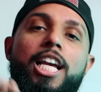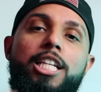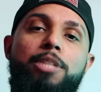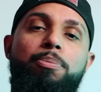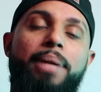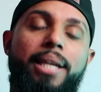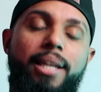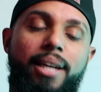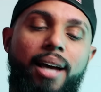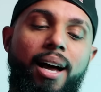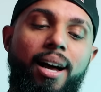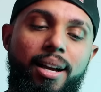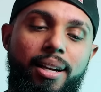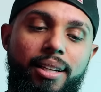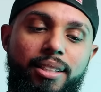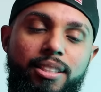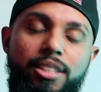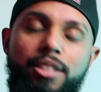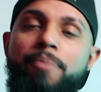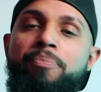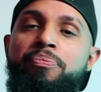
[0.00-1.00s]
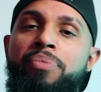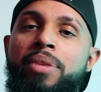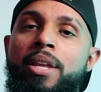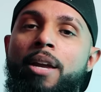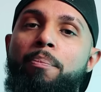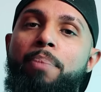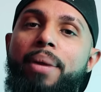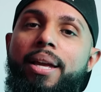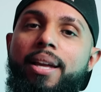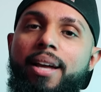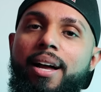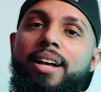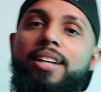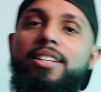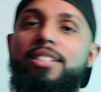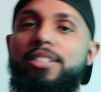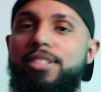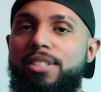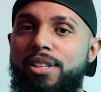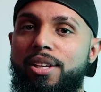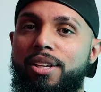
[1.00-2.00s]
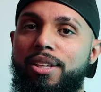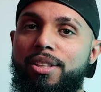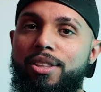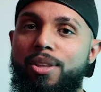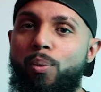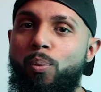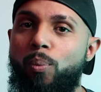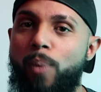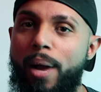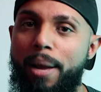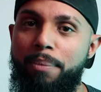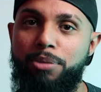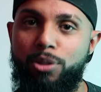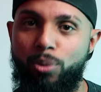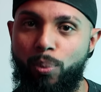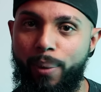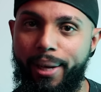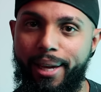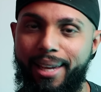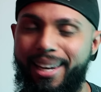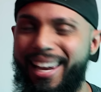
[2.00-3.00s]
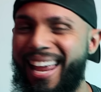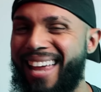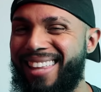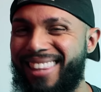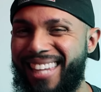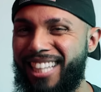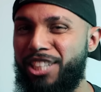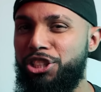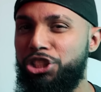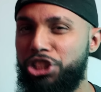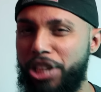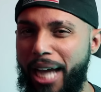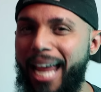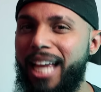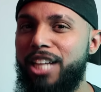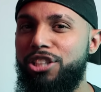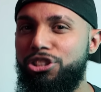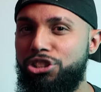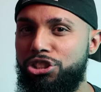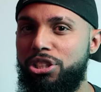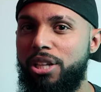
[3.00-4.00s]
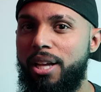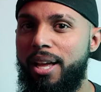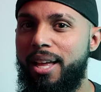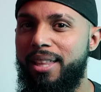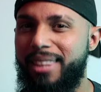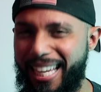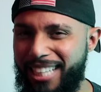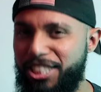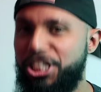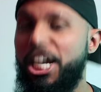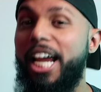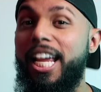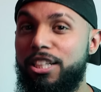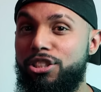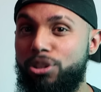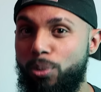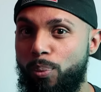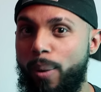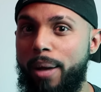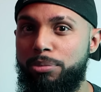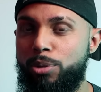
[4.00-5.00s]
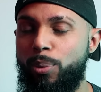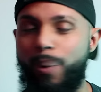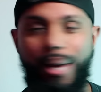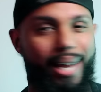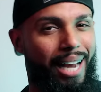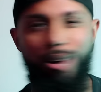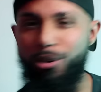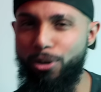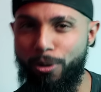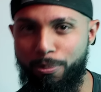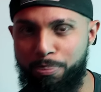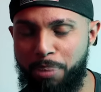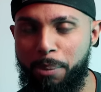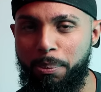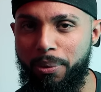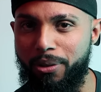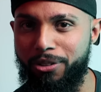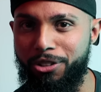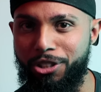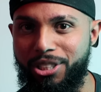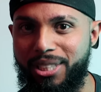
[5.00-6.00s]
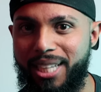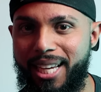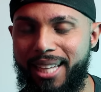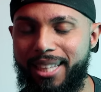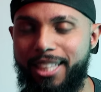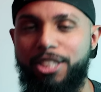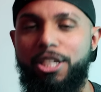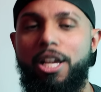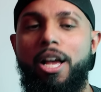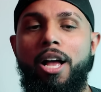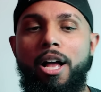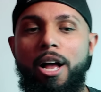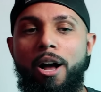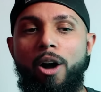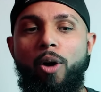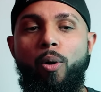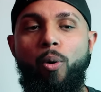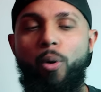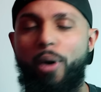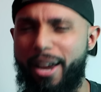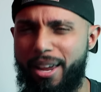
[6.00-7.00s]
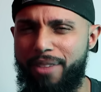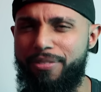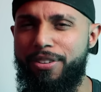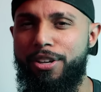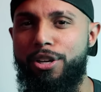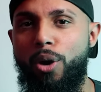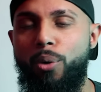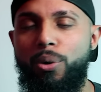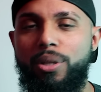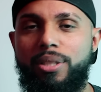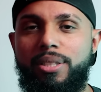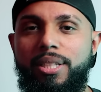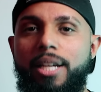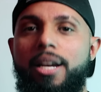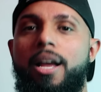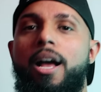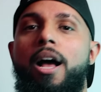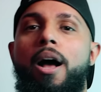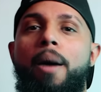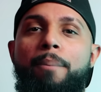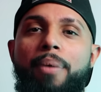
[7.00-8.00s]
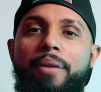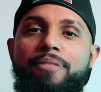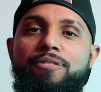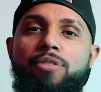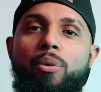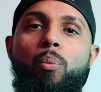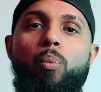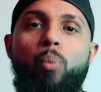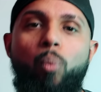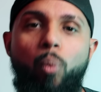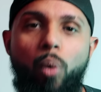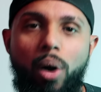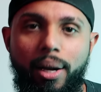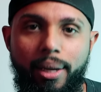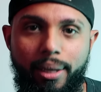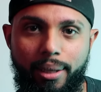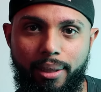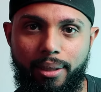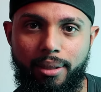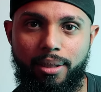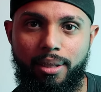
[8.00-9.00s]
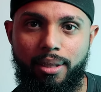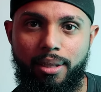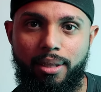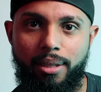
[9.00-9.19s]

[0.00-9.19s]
is because the web swinging, and they changed the web swinging. I don't know if people understand this or even notice it, but from 1